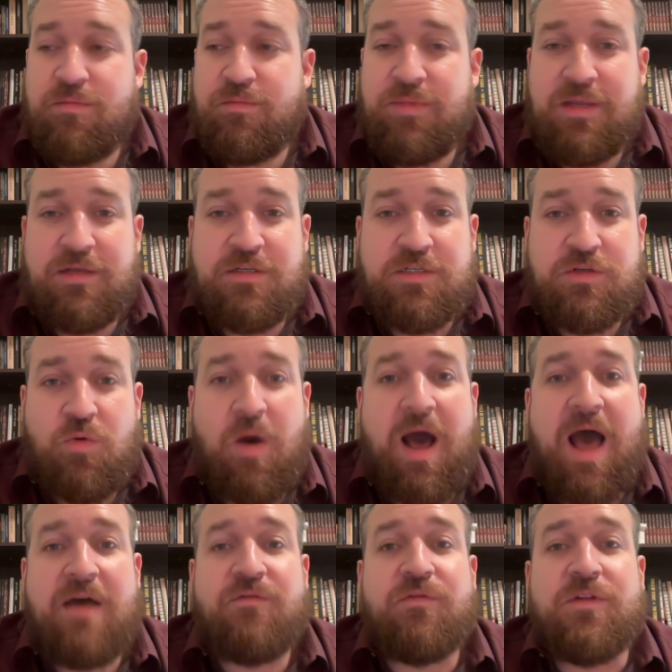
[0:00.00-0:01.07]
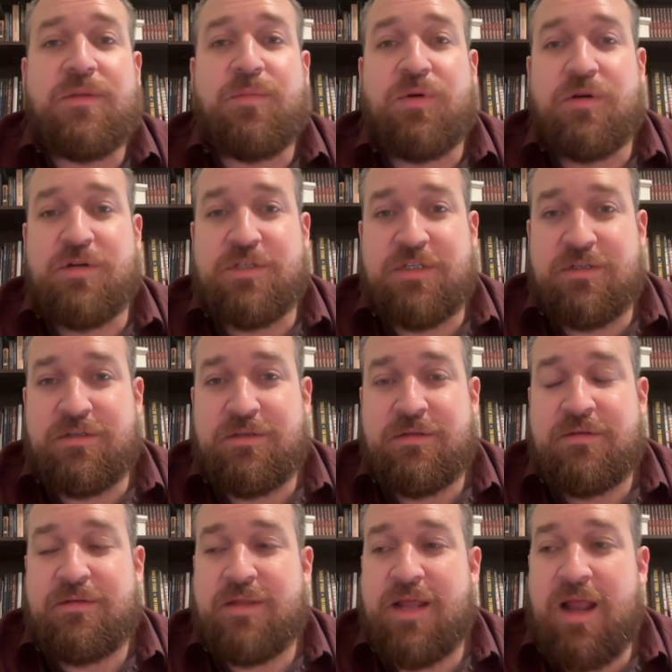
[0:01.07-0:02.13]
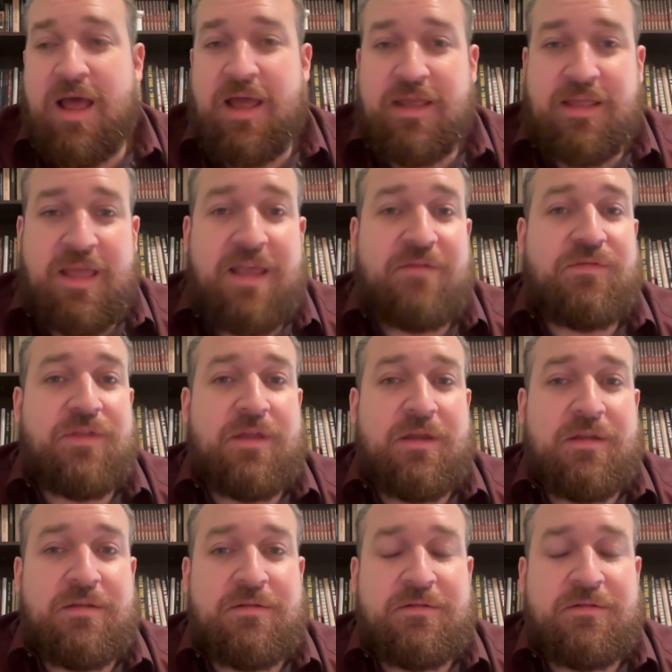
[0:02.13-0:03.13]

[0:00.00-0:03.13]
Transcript: mean squat for the person that I gave the